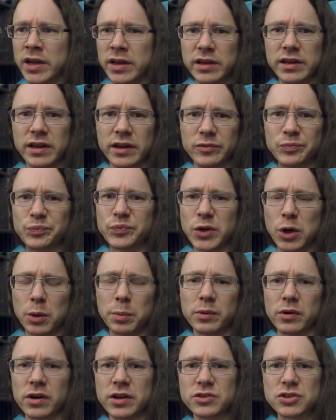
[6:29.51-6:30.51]
you know,
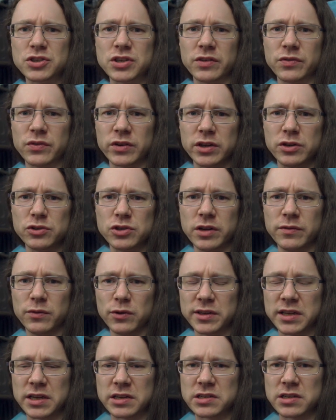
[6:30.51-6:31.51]
copyright and stuff, I usually
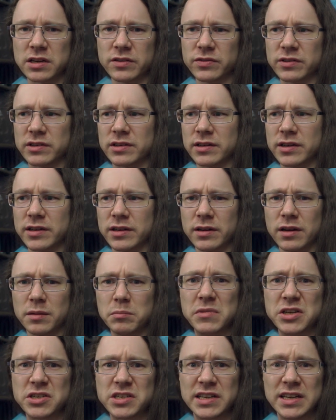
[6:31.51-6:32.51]
avoid that stuff, and I'm
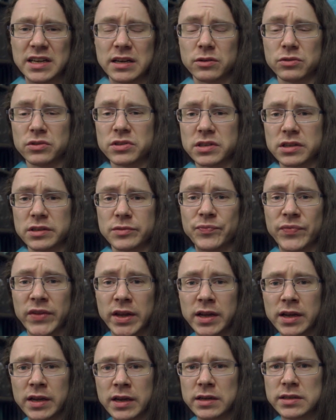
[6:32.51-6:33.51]
missing out, so
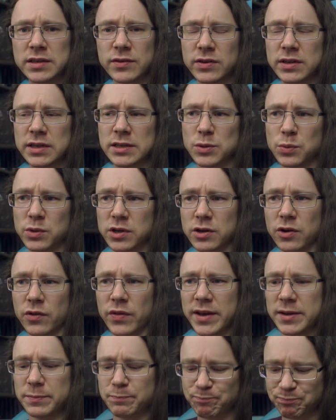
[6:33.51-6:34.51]
definitely need to work on
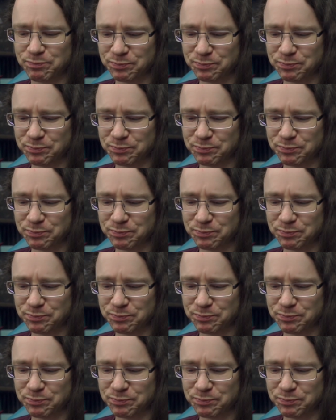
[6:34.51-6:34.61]
that.